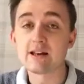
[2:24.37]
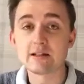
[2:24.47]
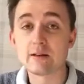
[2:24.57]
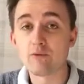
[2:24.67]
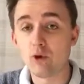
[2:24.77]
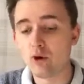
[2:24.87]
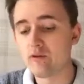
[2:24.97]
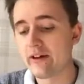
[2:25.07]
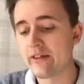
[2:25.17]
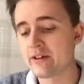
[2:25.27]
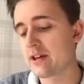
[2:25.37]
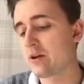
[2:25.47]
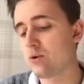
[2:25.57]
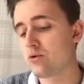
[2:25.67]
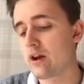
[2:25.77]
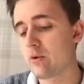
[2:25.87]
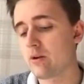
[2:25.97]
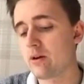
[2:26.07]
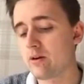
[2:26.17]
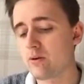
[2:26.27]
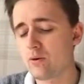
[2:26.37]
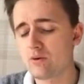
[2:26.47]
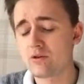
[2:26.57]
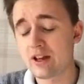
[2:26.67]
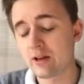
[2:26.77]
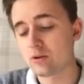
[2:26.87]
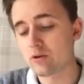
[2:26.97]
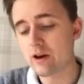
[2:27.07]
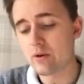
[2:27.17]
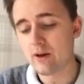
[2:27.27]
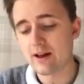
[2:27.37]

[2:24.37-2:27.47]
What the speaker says: is the 4th in the Tingle Creek